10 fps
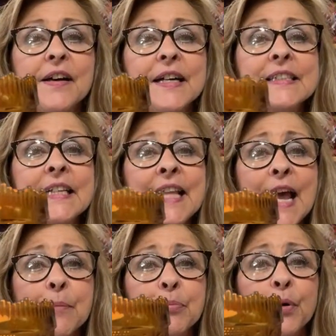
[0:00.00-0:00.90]
Isn't
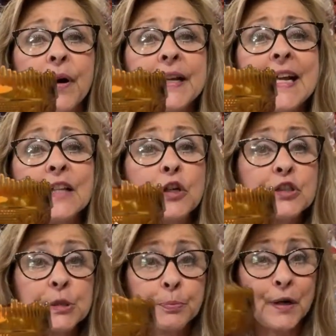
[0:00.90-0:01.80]
that pretty? It
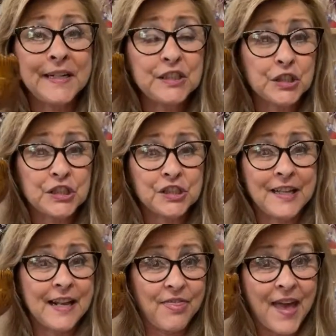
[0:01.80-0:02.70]
looks pretty just
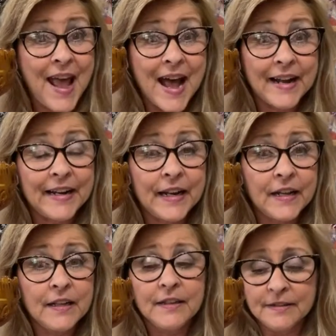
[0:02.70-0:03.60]
like that,
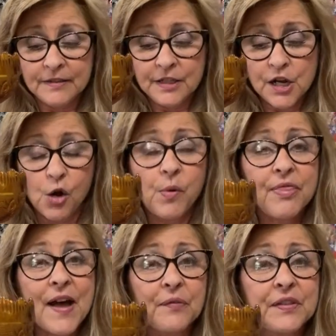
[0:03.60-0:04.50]
you know,
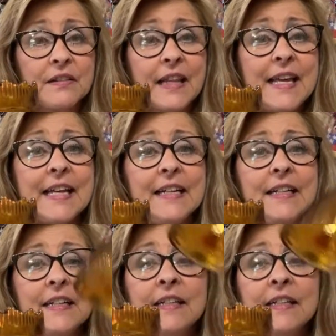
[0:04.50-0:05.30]
without the lid.